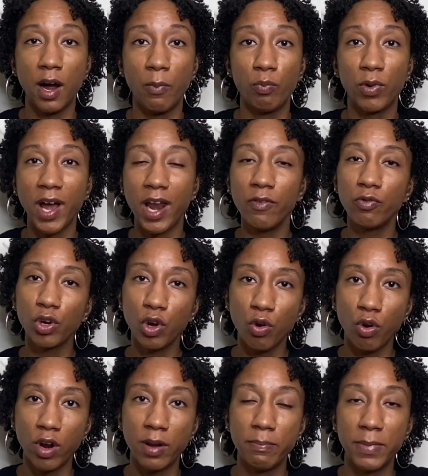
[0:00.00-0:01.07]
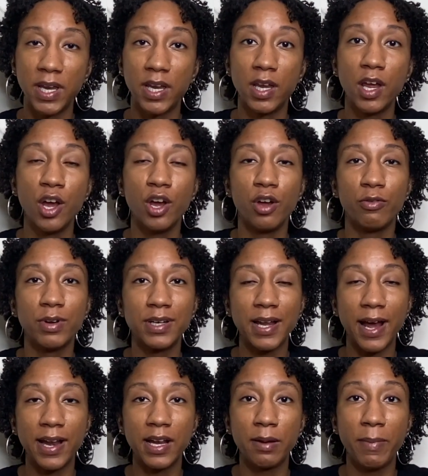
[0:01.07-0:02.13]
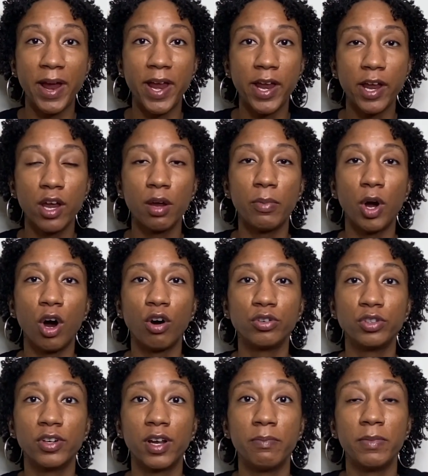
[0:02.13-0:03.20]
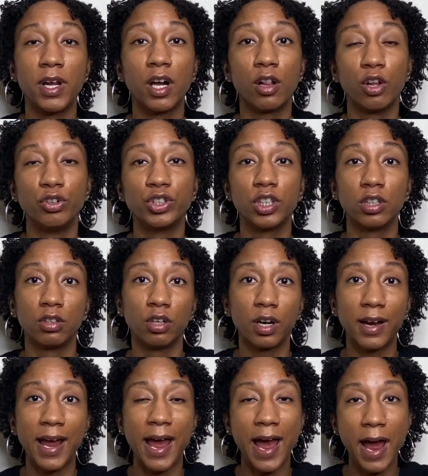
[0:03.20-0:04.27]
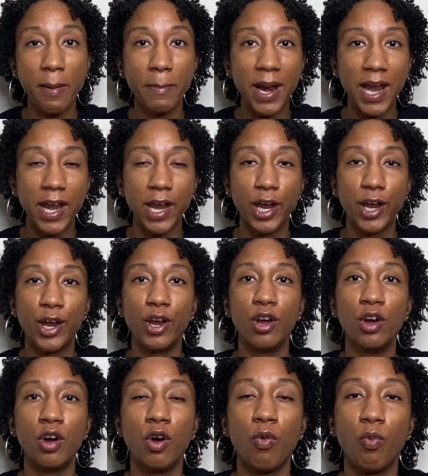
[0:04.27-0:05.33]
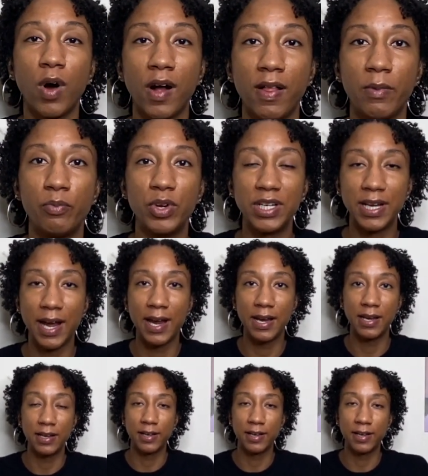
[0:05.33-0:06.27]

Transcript: kind of record me retightening my hair, but also give me a closer look at my hair while I'm retightening